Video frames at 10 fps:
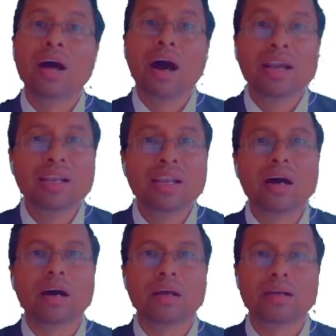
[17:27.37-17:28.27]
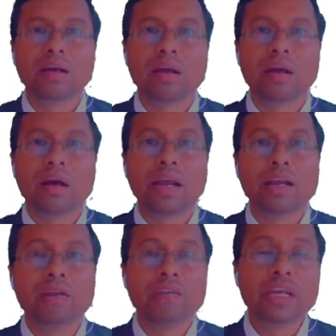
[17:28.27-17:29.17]
unlearn
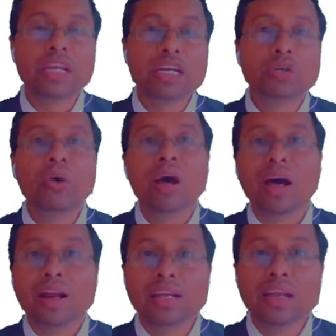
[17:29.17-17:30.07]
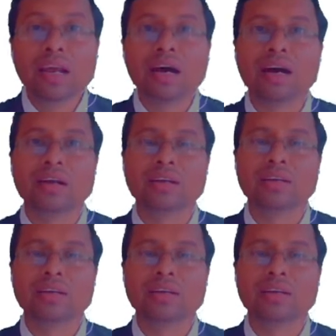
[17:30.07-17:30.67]
and we need to relearn.